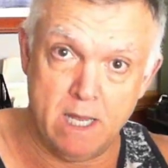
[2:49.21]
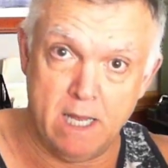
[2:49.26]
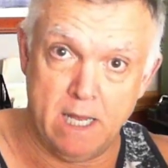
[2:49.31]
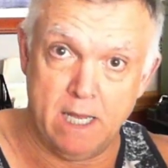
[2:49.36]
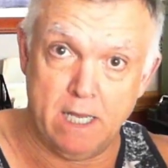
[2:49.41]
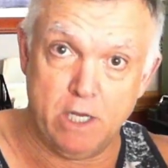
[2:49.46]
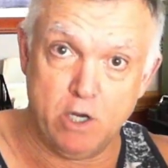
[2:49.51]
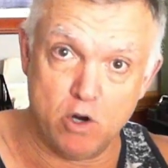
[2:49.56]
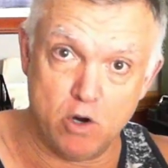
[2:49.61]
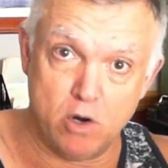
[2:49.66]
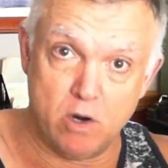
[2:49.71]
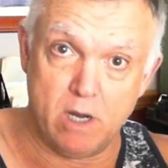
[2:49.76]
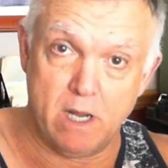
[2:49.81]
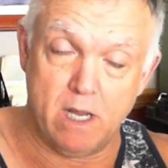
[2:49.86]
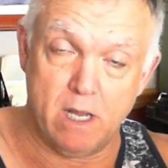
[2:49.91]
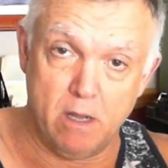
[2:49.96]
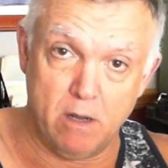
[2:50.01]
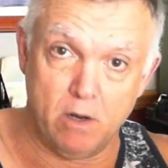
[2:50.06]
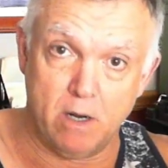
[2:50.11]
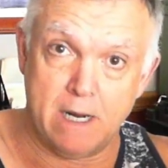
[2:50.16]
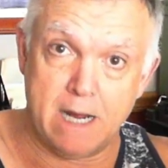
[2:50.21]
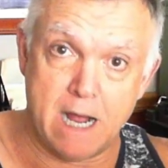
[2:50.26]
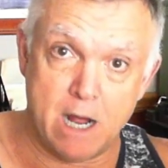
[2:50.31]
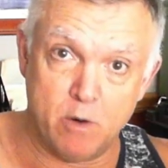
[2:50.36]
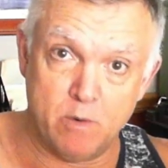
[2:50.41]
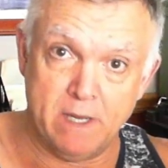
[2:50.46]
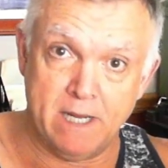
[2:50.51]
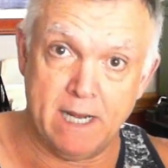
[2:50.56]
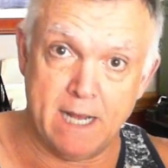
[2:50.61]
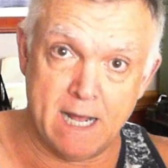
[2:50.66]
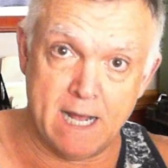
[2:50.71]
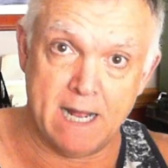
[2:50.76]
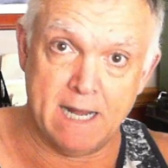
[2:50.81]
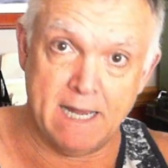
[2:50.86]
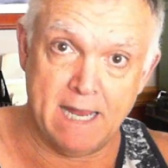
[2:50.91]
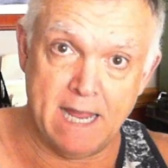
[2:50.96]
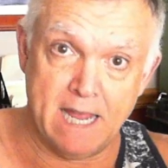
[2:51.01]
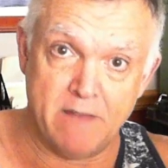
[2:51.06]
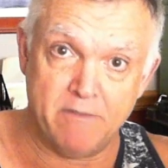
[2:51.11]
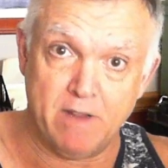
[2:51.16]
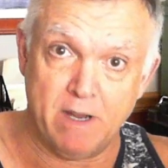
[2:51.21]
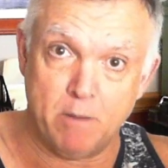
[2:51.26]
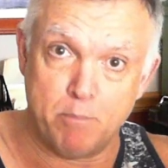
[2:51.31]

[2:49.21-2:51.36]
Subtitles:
you're counting on having